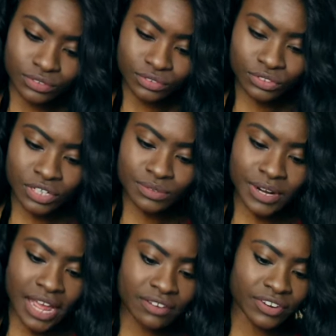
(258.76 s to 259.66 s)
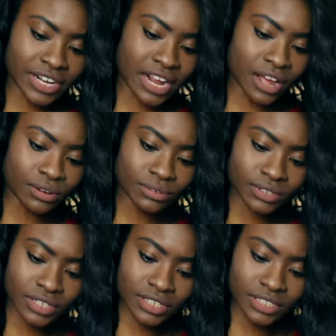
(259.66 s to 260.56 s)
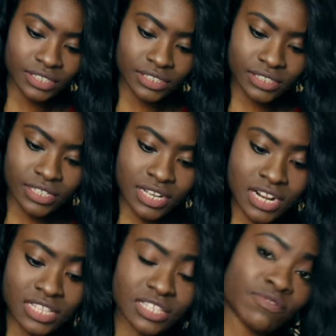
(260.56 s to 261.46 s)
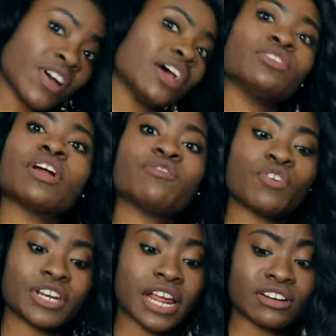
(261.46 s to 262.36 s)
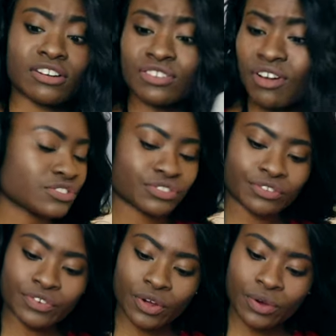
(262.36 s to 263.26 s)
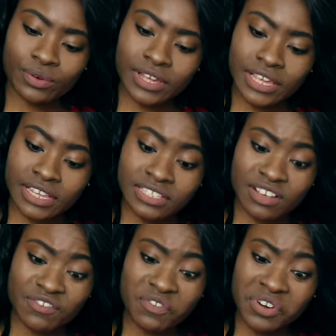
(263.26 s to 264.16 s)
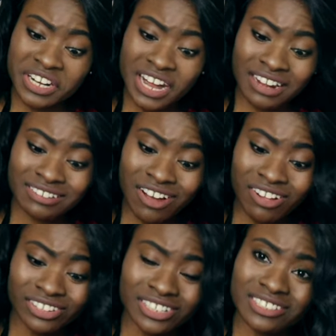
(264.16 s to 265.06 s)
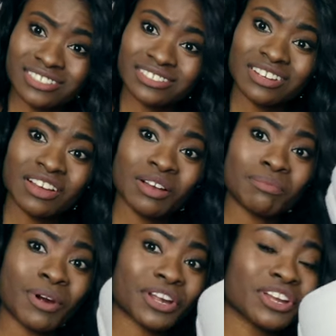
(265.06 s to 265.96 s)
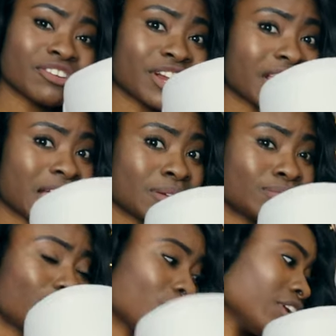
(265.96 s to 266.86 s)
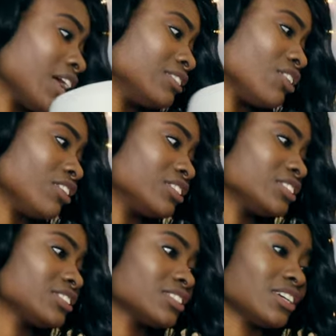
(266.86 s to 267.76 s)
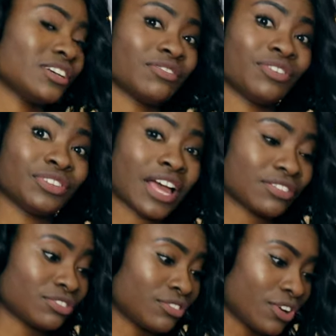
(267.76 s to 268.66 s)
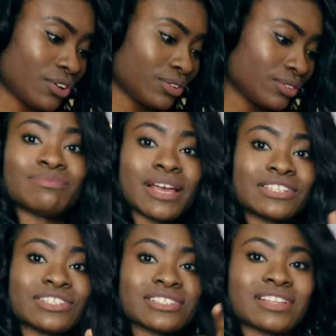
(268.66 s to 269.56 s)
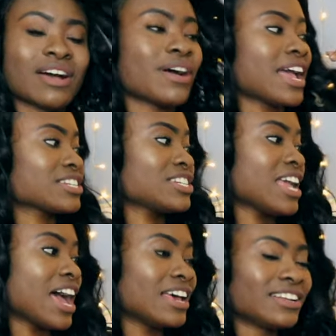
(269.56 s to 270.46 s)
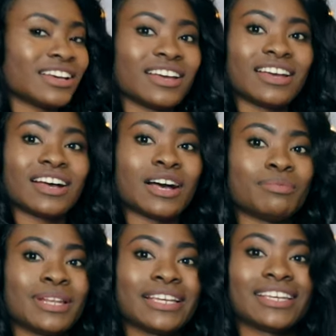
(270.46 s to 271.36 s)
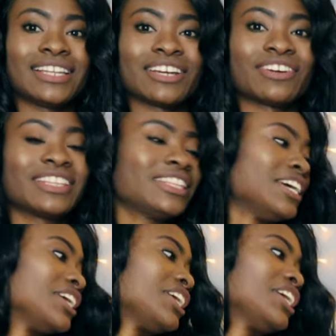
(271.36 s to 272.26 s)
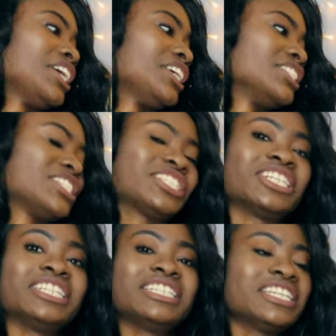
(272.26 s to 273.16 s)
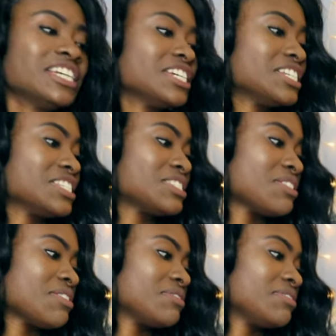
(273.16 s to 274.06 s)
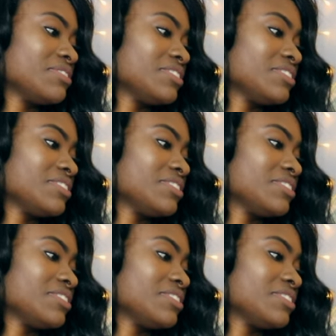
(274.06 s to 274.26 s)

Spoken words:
So that's what I have right now. And it's valued at $49. Throw is $49. Mark and Graham, $49. For that throw. But just now I actually had a blanket like right there, just chilling. So